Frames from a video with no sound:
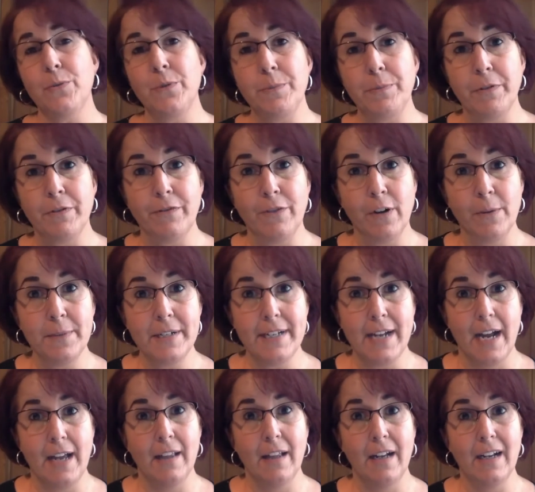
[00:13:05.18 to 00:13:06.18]
would perform a
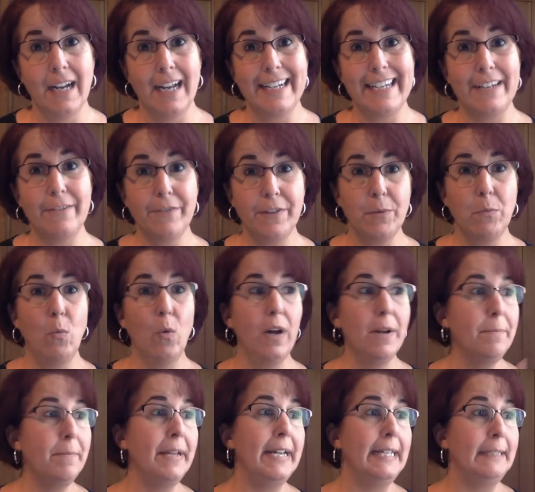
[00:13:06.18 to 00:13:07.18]
dialogue, I'd give them
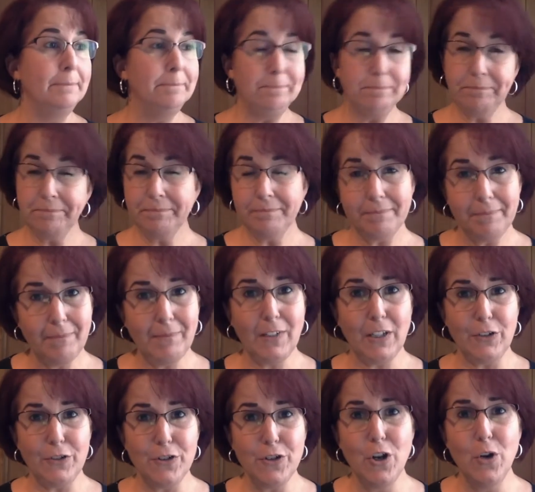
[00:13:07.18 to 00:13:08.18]
one minute
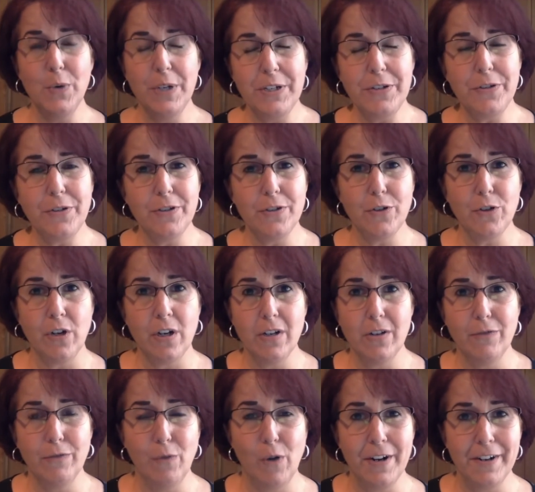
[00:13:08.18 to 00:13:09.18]
to go into the trunk
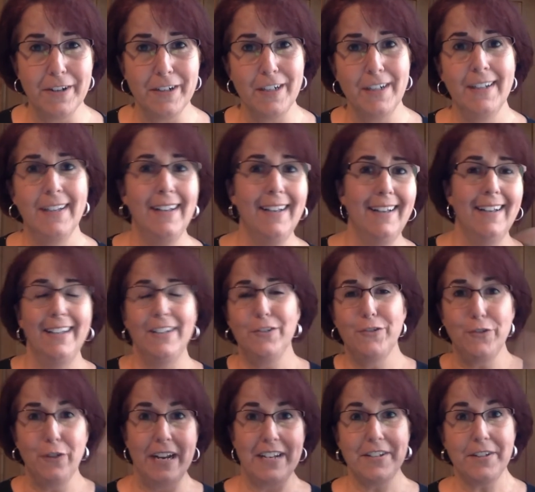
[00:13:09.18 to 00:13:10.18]
of wonder,
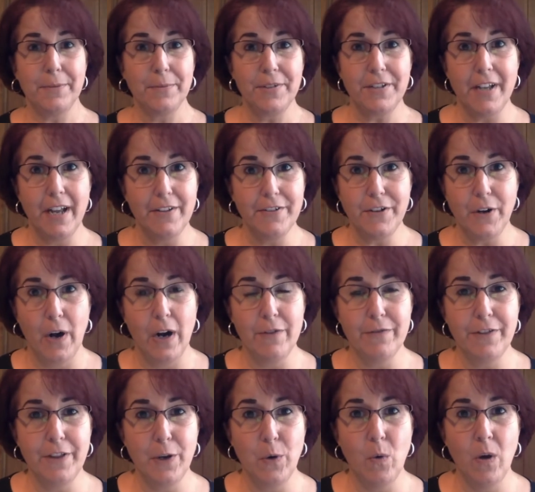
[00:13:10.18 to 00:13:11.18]
dress themselves
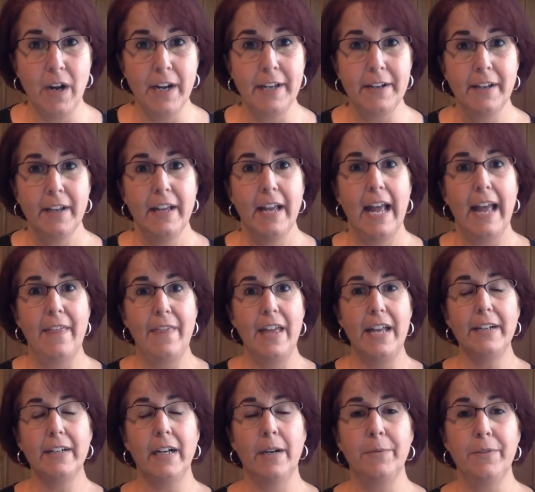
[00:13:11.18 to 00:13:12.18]
however they wanted, and
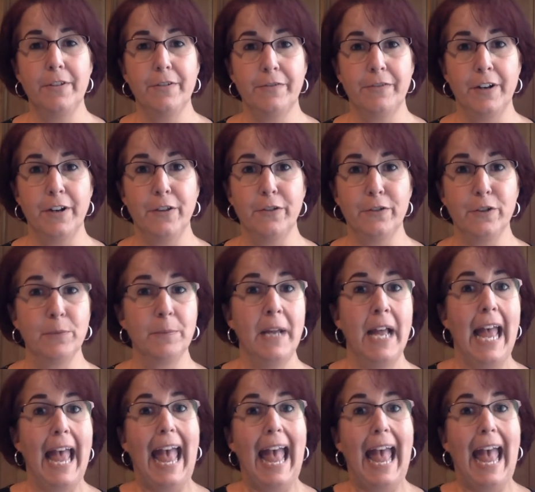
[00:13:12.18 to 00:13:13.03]
then come to the front of the room.